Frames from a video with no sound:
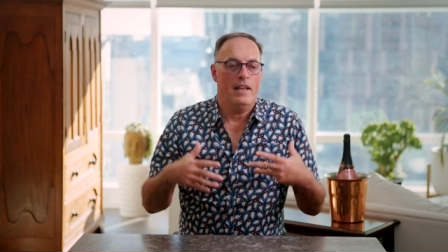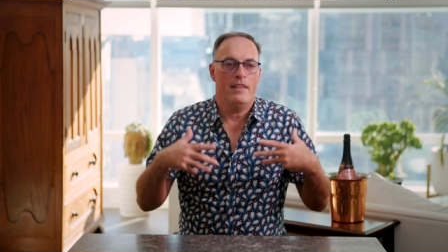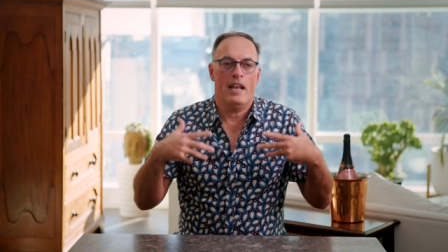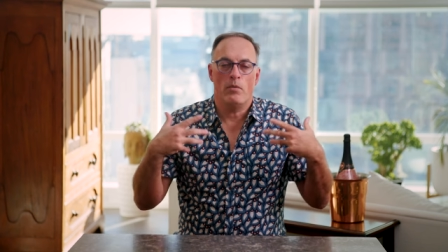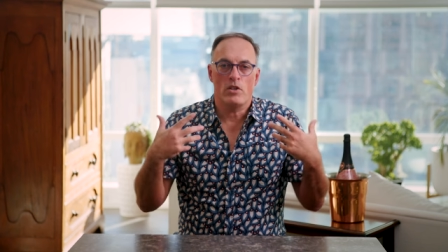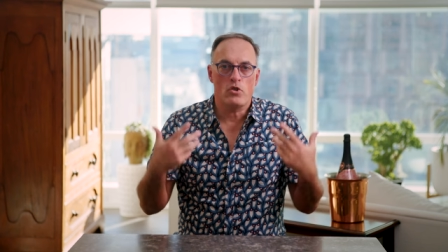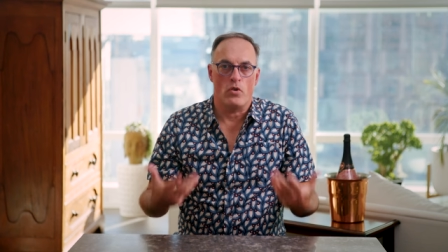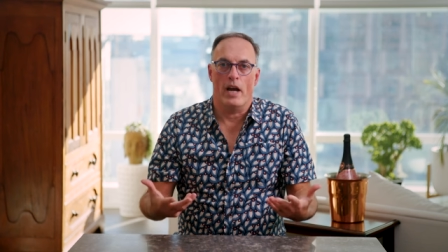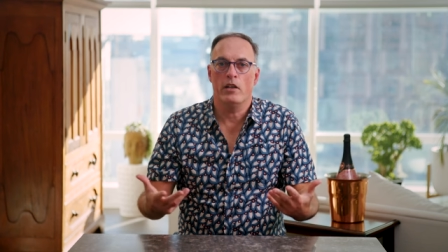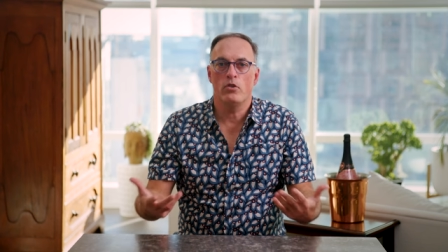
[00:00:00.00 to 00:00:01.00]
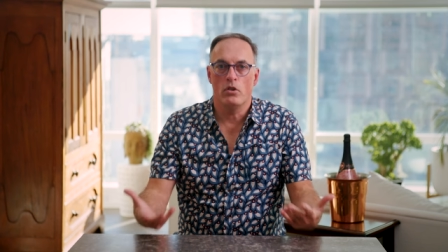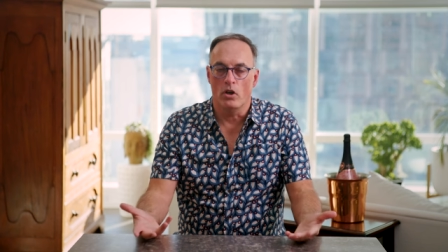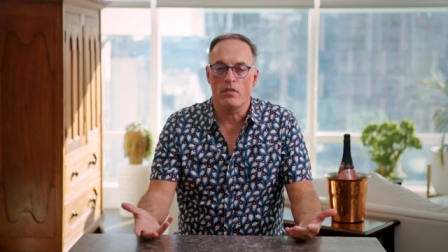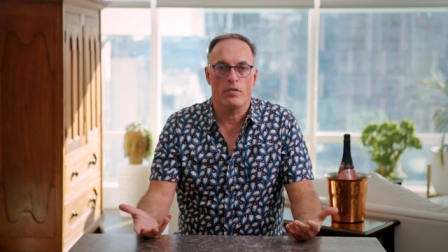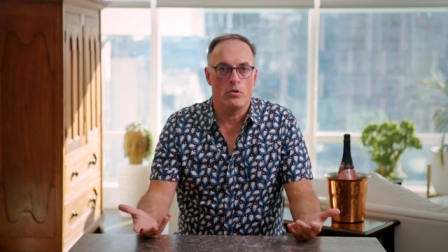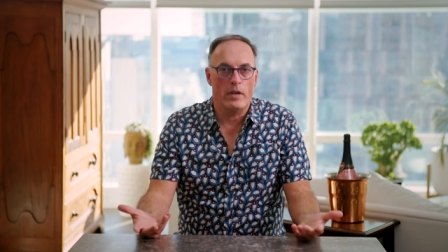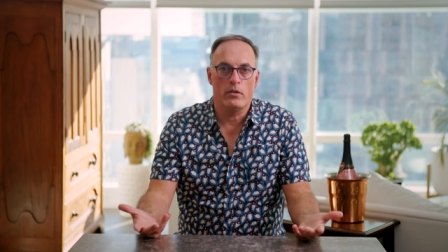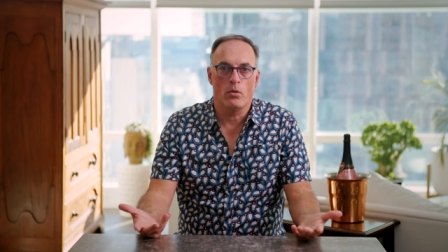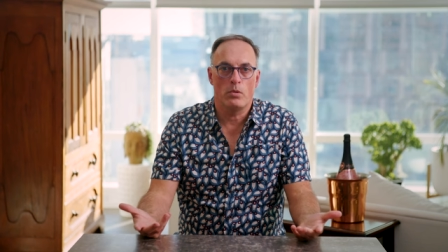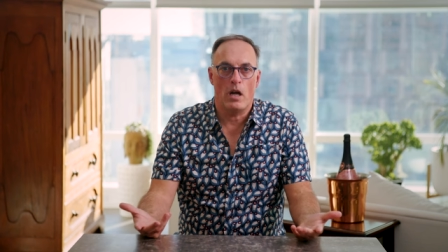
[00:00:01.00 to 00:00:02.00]
and then I was trying to look for
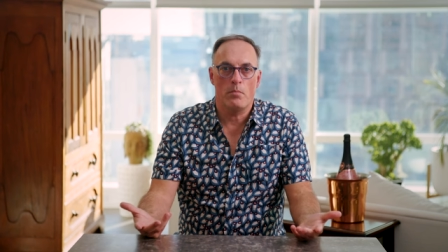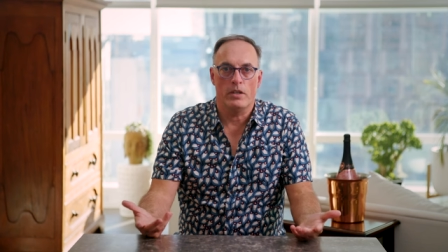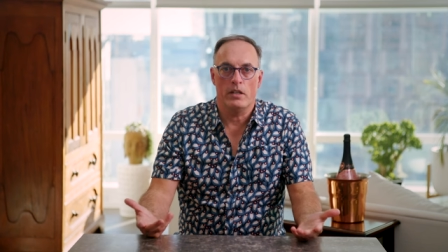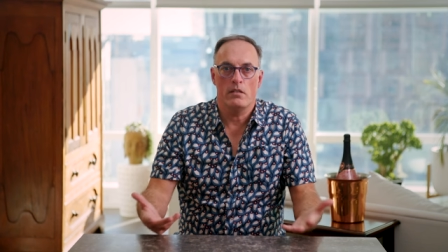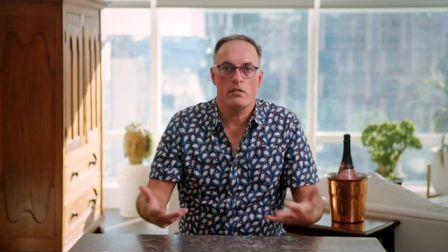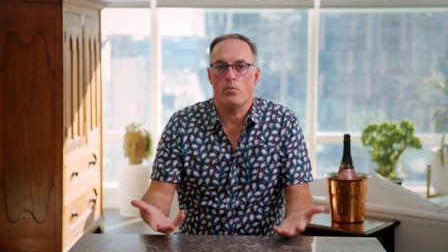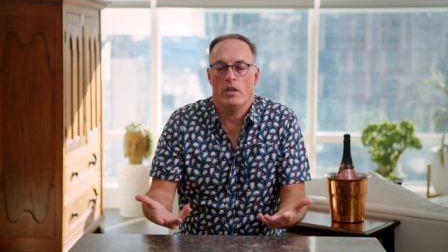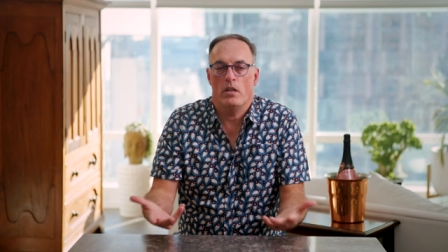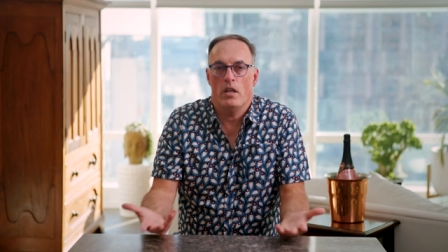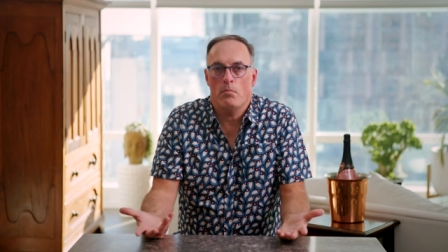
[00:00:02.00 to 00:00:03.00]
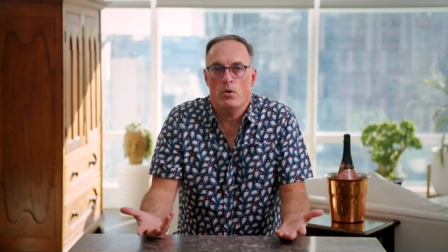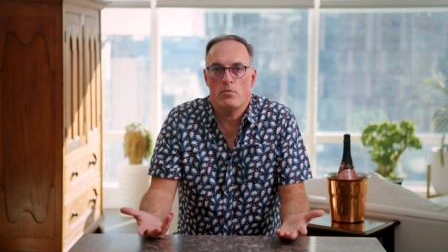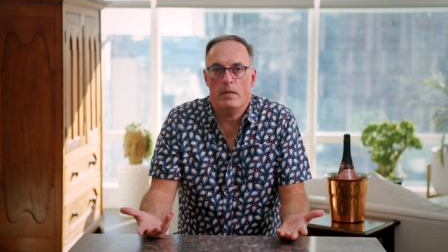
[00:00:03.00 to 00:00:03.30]
rental properties where the numbers